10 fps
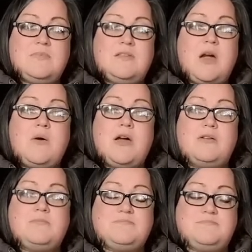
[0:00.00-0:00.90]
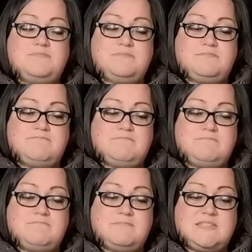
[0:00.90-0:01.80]
Go home.
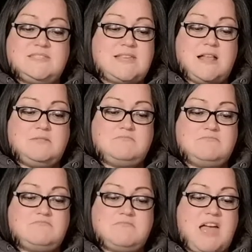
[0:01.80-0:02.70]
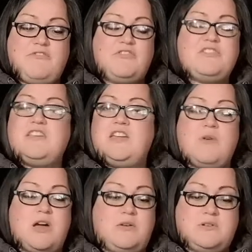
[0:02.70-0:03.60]
Sell everything you
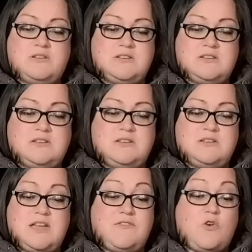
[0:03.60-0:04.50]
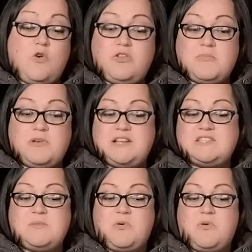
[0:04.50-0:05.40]
own. Give all the money
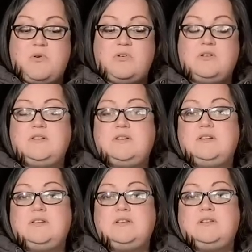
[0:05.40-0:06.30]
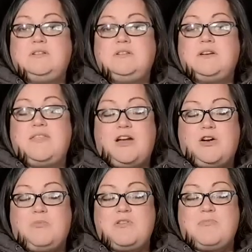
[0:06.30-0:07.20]
to the poor, and then
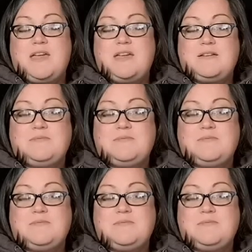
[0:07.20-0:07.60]
come with me.